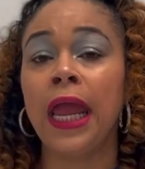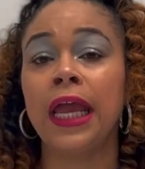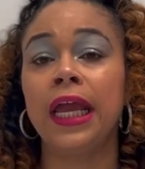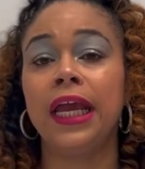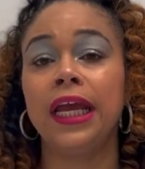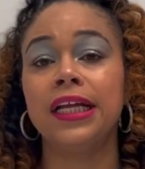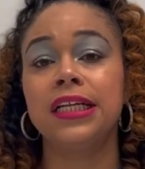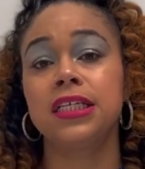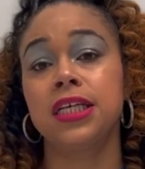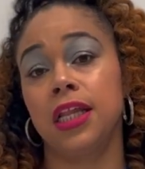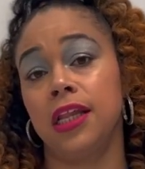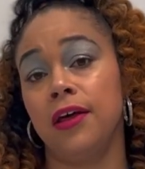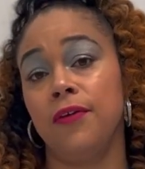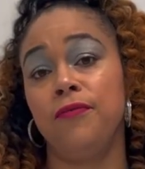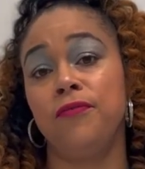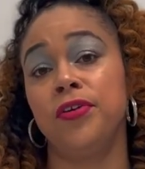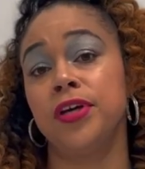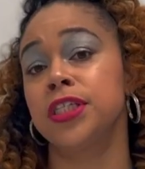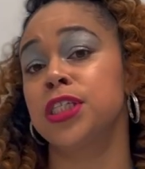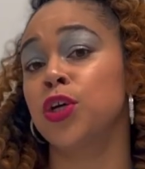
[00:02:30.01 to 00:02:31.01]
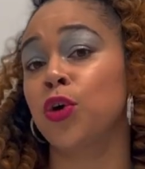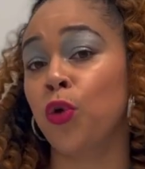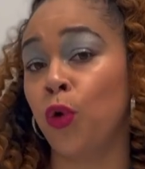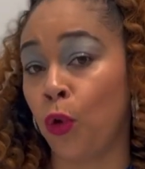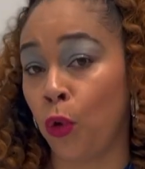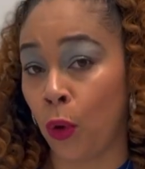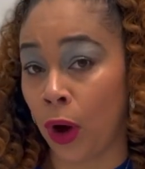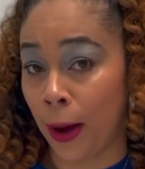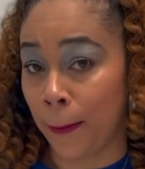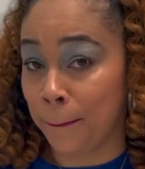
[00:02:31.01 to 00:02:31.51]
get to the
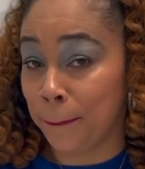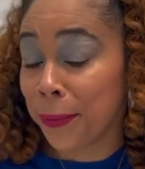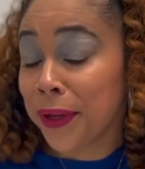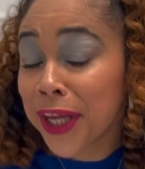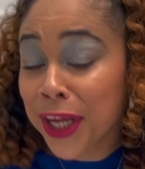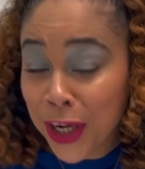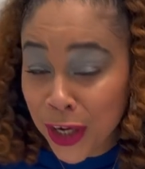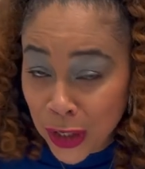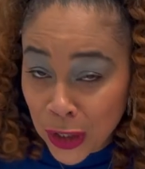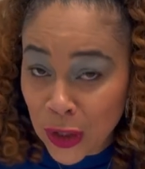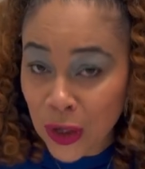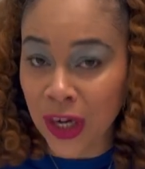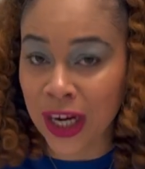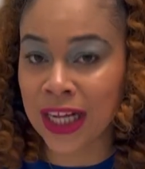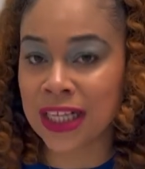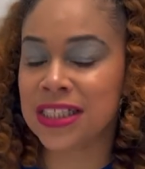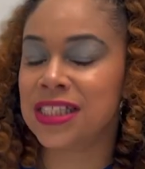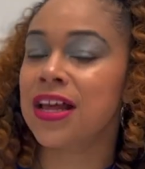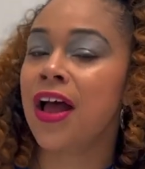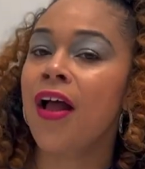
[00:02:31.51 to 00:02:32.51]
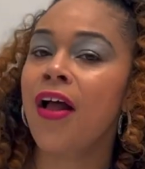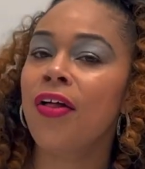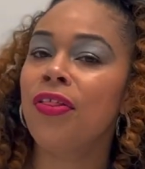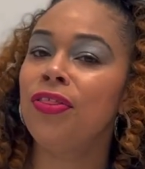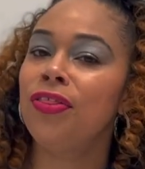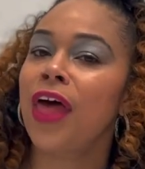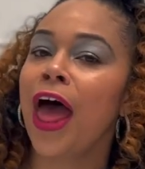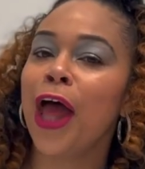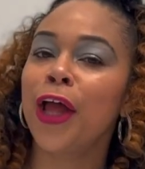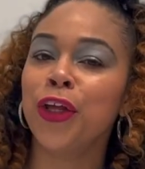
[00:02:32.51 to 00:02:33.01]
physical appearance
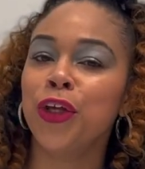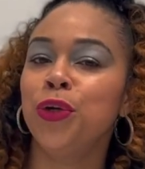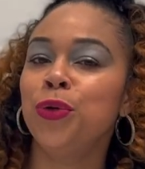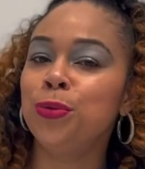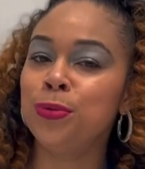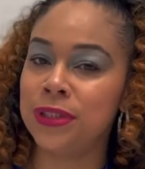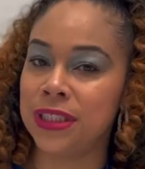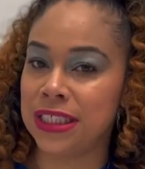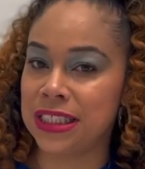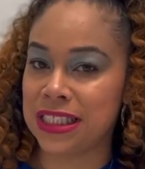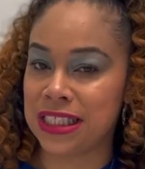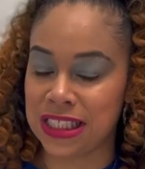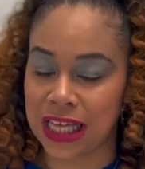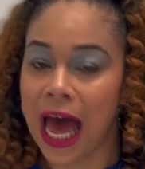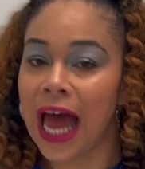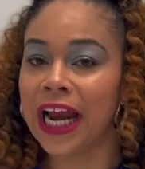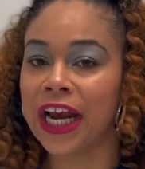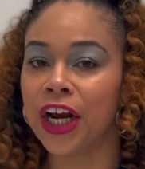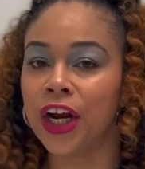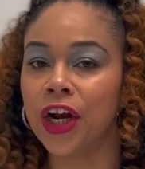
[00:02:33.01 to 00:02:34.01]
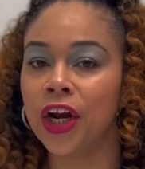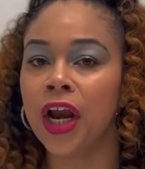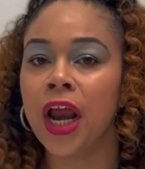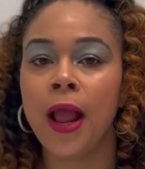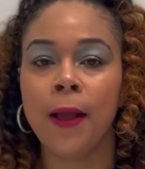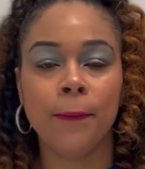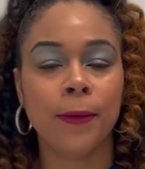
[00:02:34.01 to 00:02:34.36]
that you desire?